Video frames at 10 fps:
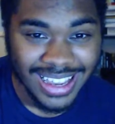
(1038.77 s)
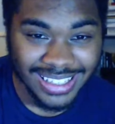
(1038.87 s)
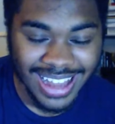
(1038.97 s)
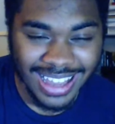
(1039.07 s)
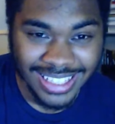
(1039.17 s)

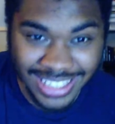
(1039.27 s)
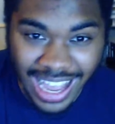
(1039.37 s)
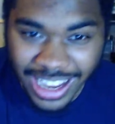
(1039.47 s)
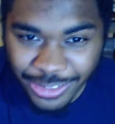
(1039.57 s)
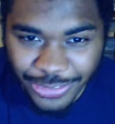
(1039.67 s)
Isn't that a
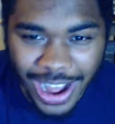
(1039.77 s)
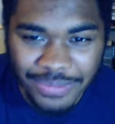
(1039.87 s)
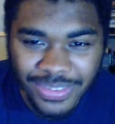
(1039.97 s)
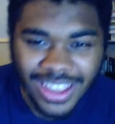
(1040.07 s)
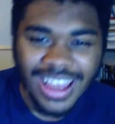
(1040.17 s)
sign,
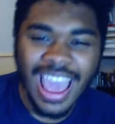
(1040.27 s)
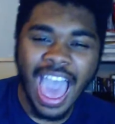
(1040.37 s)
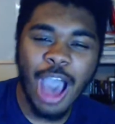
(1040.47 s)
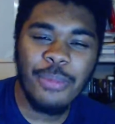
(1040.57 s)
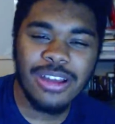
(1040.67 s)
fam?
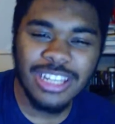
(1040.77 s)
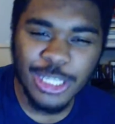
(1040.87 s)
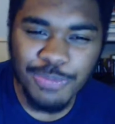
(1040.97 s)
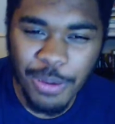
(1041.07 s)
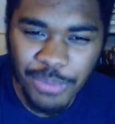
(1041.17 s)
How about this,
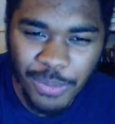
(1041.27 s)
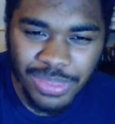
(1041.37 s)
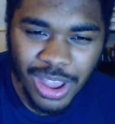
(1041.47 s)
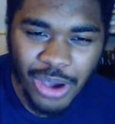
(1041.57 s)
Punpun?